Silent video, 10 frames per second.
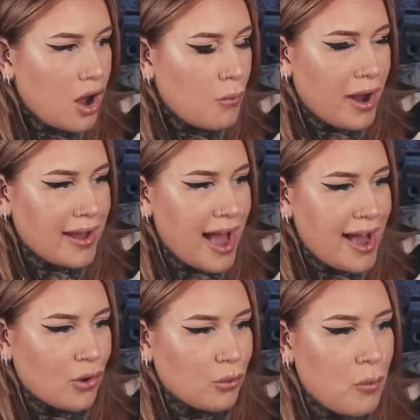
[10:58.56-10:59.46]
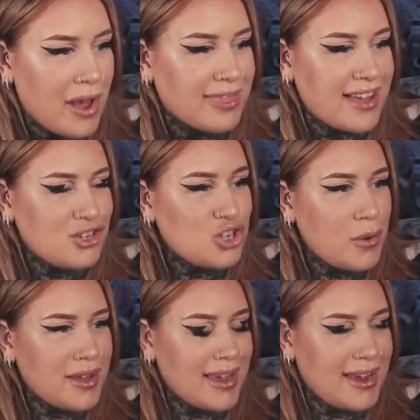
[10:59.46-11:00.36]
Wait, hang on. Wait, they're
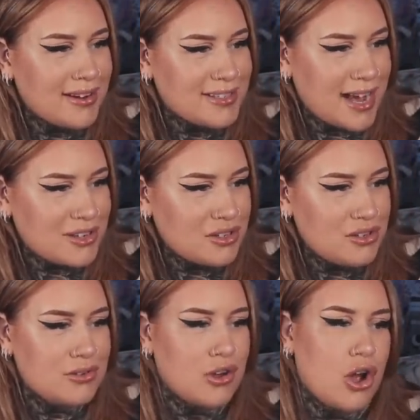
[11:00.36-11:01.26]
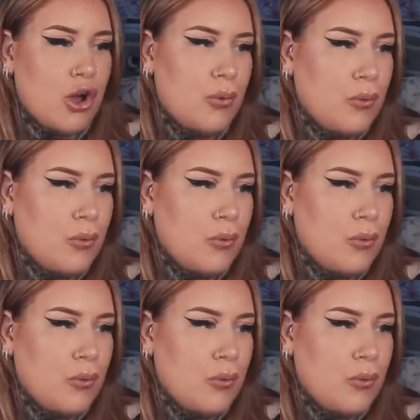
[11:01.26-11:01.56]
doing it in a ta- no.